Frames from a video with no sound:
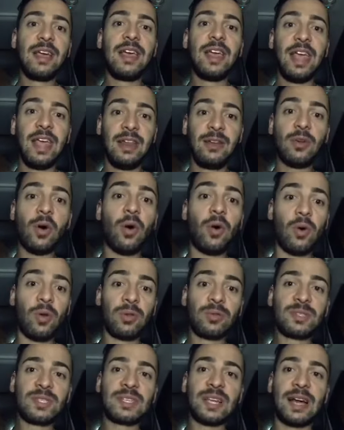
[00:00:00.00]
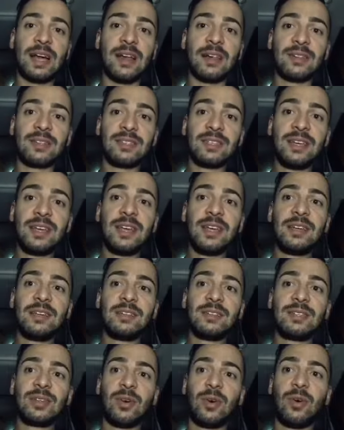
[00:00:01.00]
in all styles.
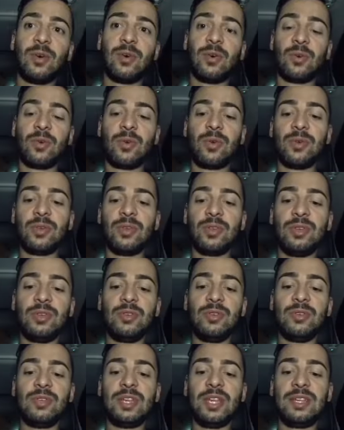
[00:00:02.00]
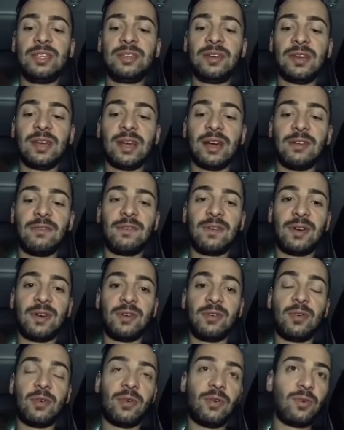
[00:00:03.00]
So you need to
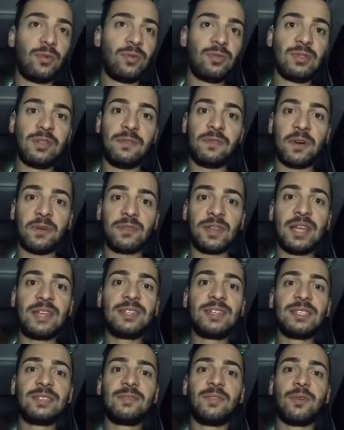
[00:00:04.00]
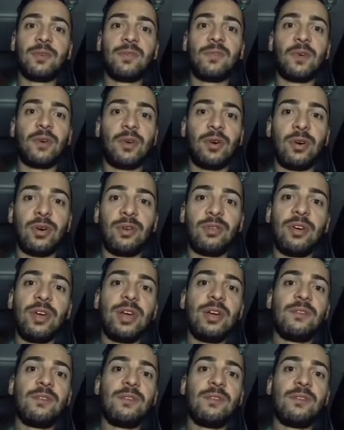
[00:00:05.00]
cover all the foundations for forró,